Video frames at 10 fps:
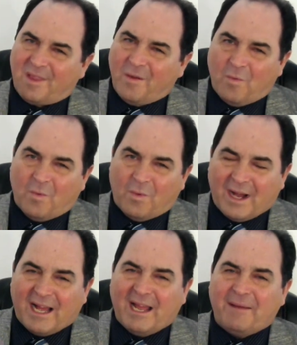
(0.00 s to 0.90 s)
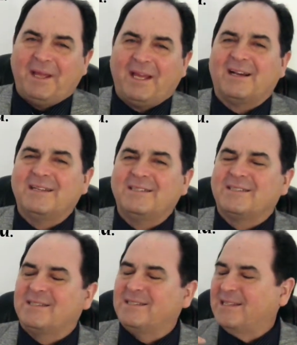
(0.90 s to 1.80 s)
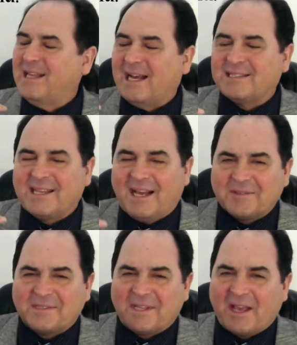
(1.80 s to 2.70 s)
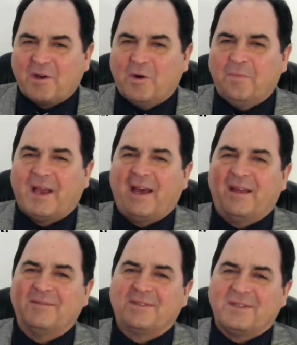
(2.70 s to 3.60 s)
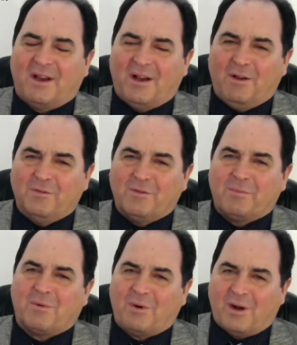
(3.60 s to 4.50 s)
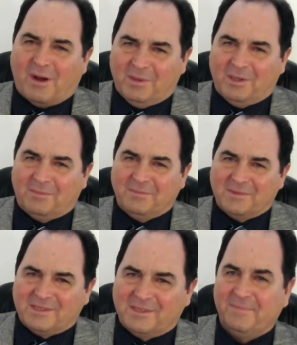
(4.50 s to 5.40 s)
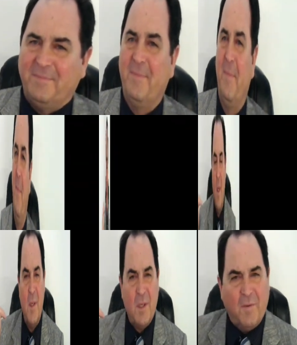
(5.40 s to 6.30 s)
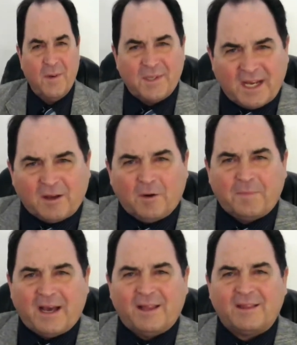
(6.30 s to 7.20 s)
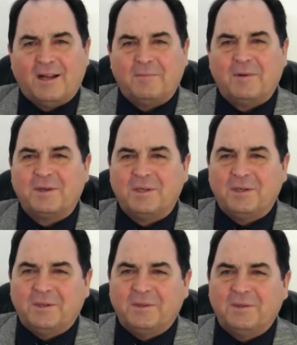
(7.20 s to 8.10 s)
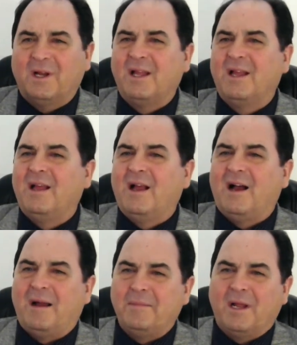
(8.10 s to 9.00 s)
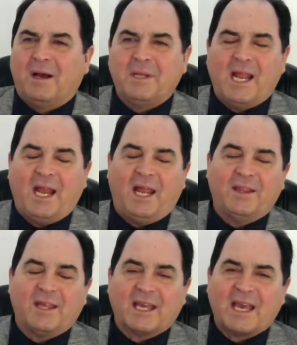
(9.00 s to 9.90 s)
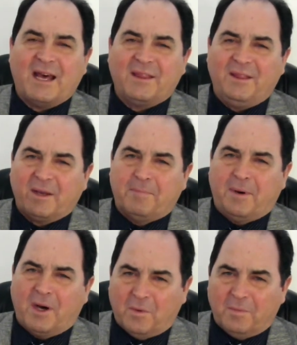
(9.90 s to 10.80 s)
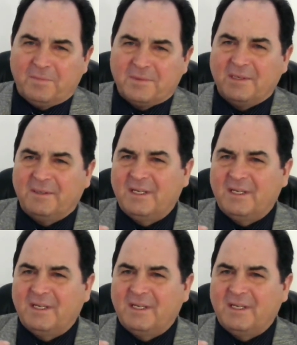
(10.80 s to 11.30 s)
Why? Because that's how psychopaths solve problems. So for psychopath number 2, I'm nominating the Catholic popes.